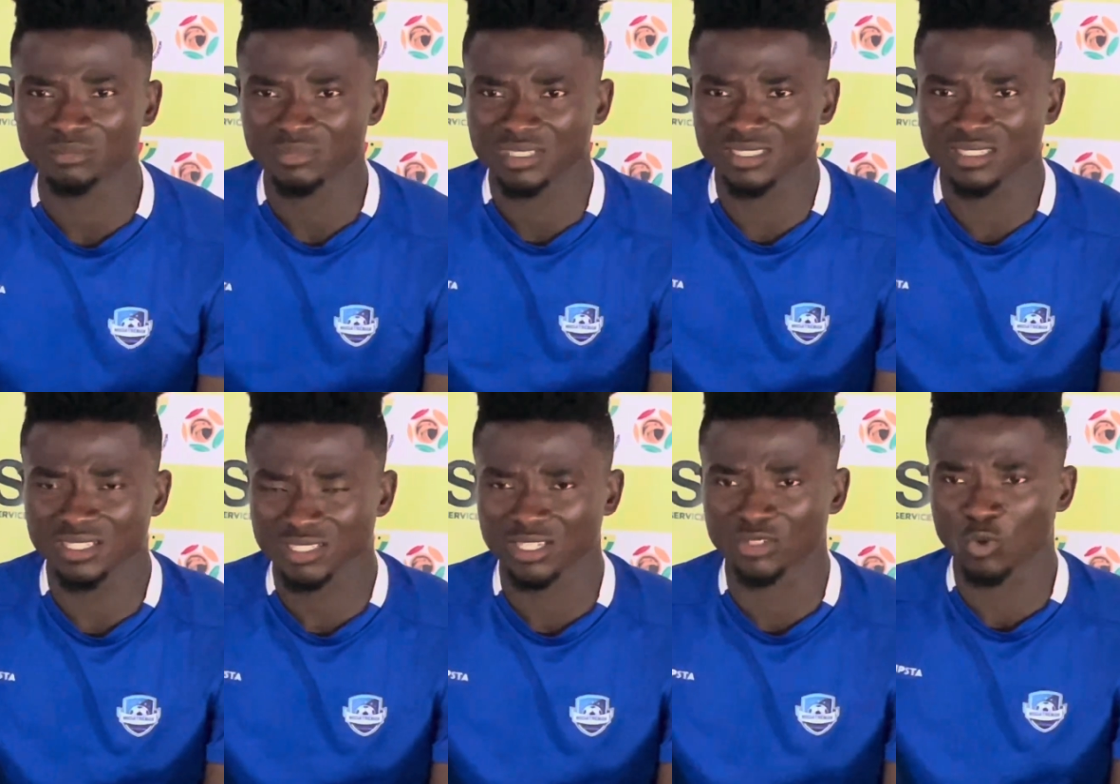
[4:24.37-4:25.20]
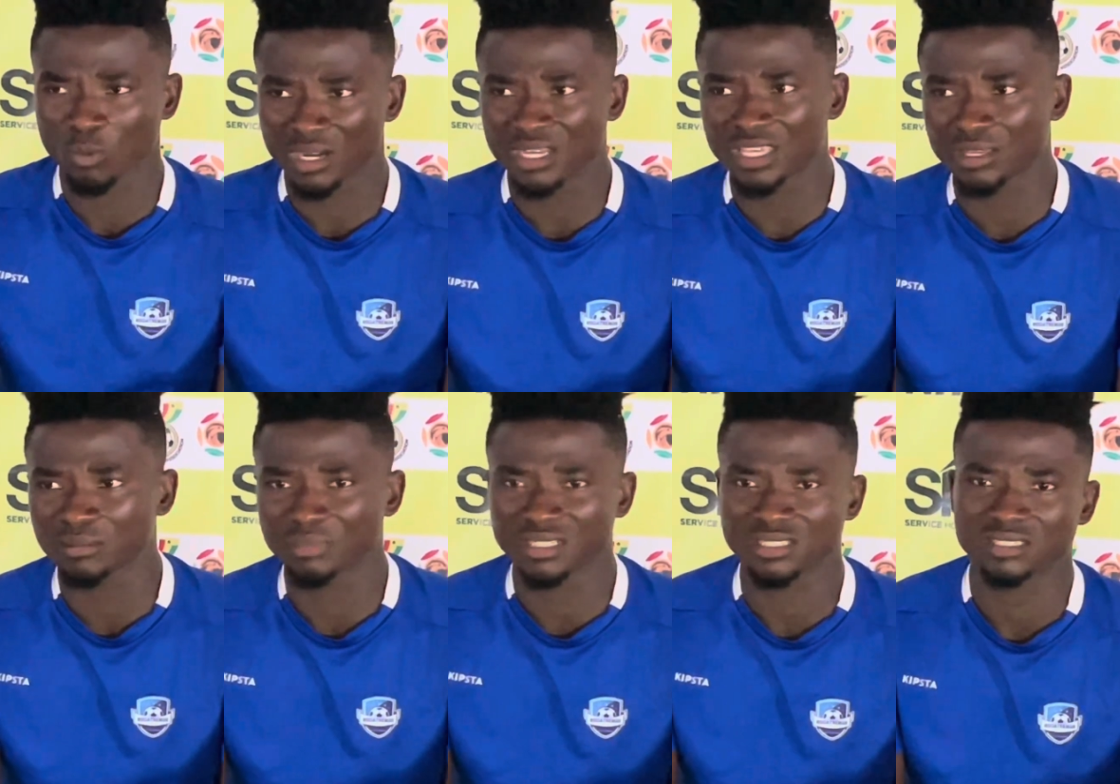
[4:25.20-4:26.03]
it's just a normal game,
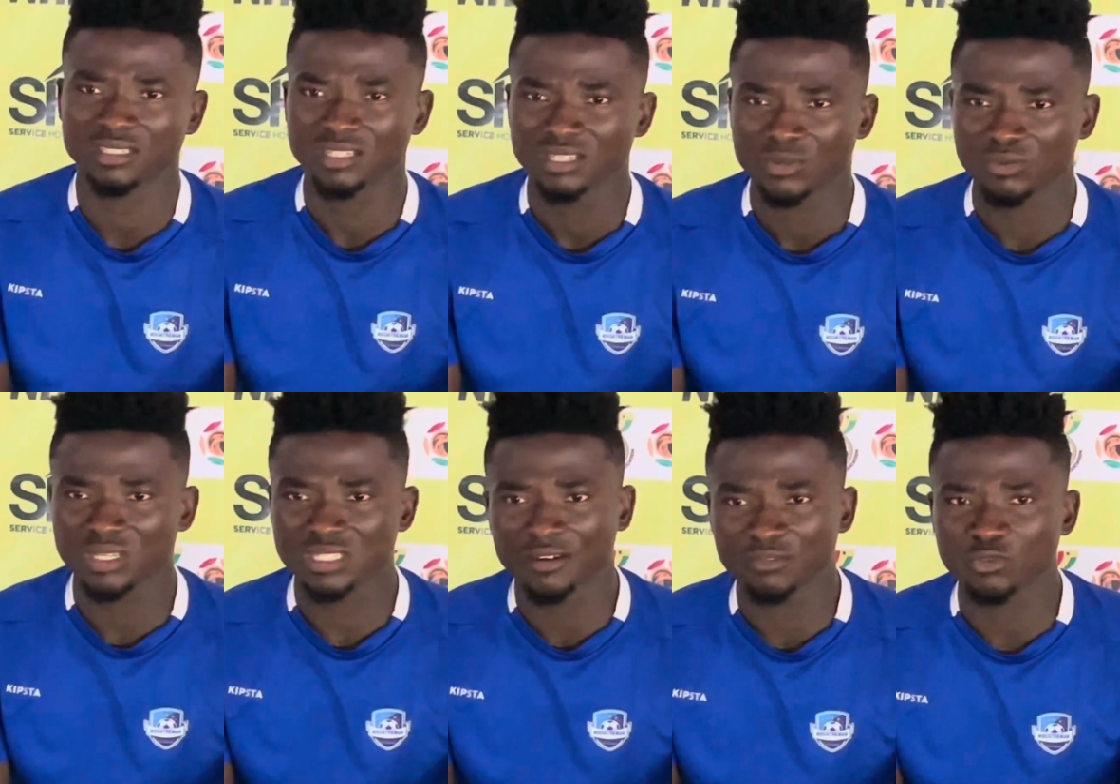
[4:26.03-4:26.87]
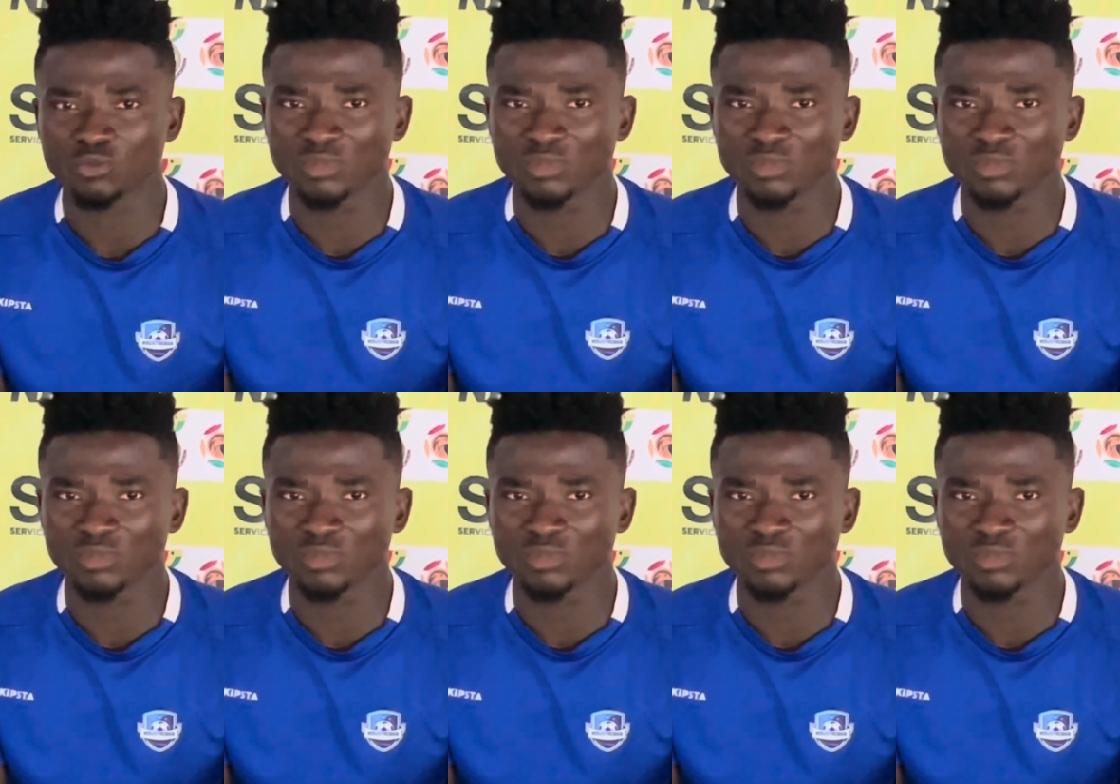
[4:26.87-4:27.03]
but we just have to